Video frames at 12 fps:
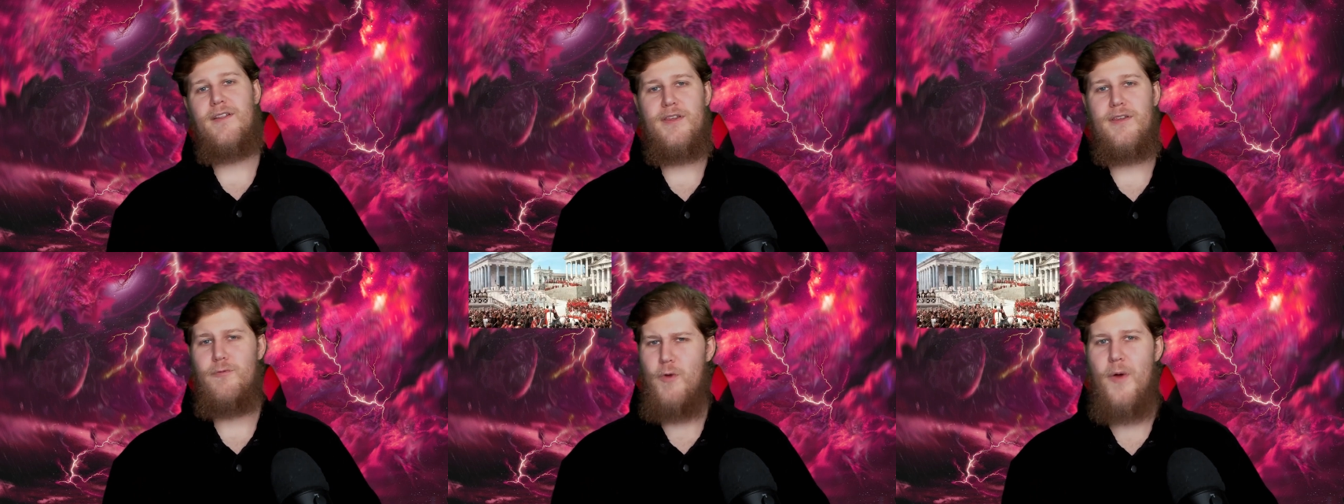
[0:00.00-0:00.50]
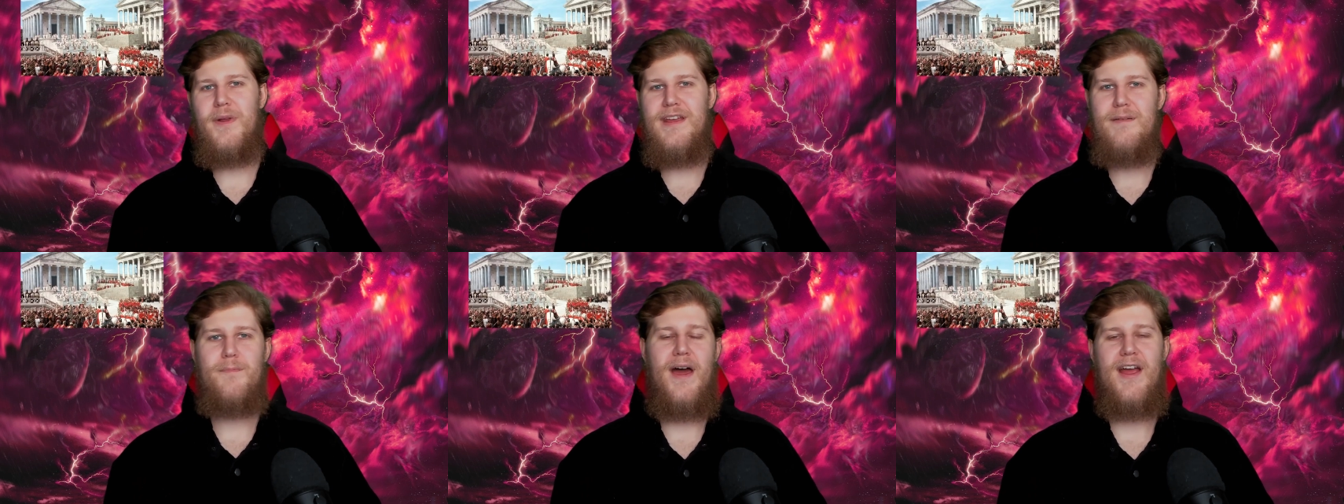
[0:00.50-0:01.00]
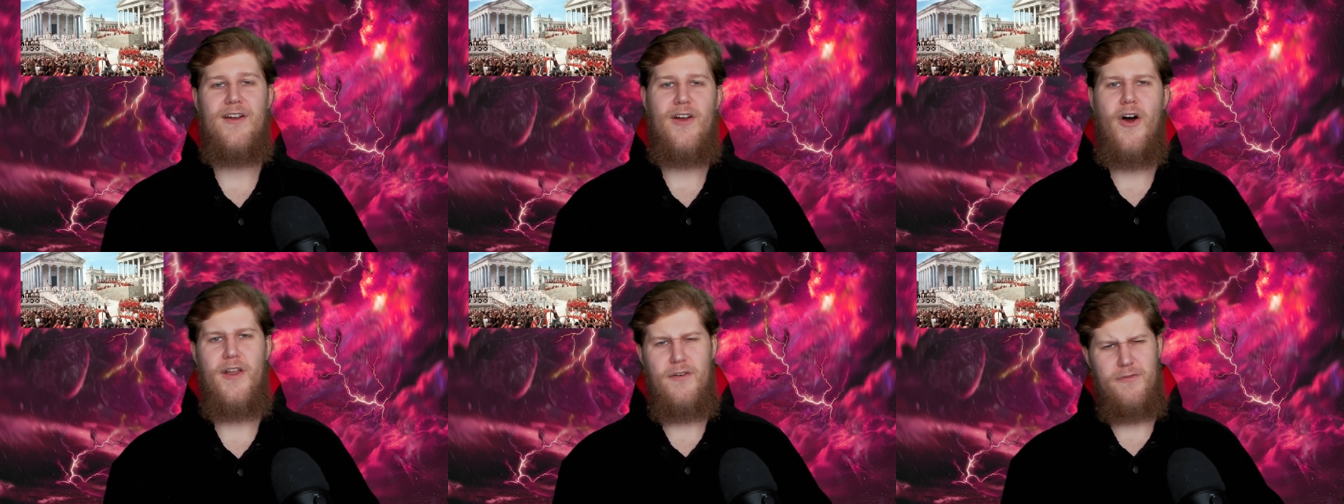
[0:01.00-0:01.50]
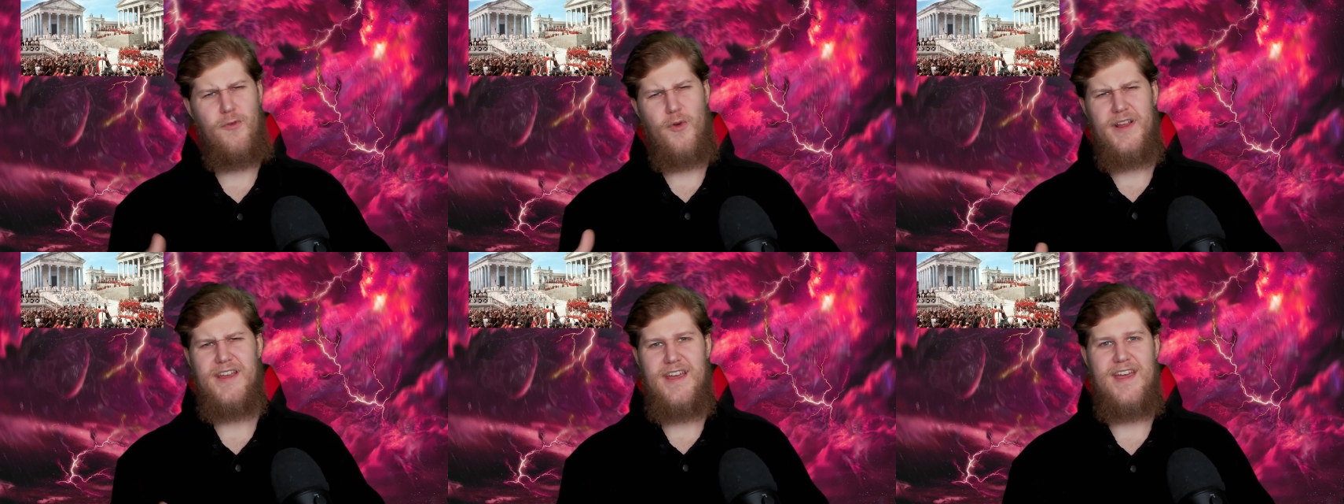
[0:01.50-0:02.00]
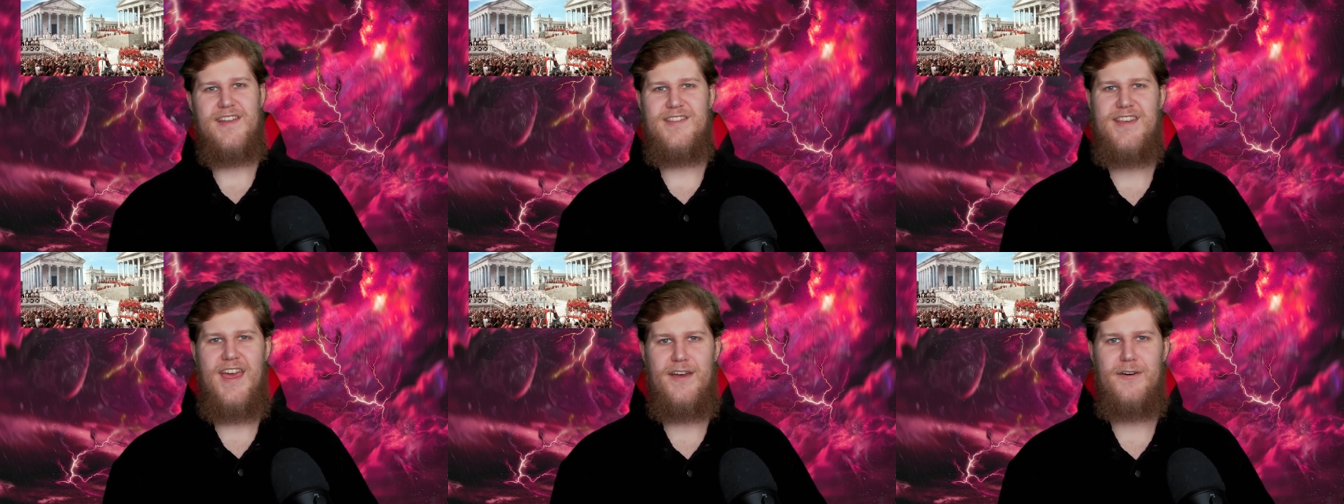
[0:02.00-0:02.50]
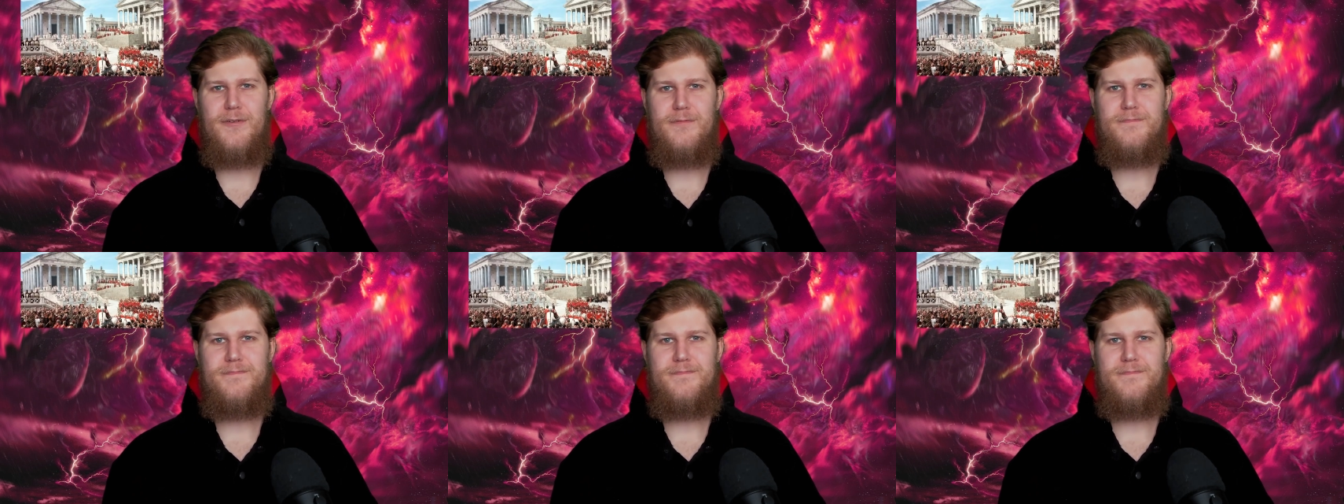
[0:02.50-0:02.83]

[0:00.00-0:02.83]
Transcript: the Roman Empire on a 40k scale.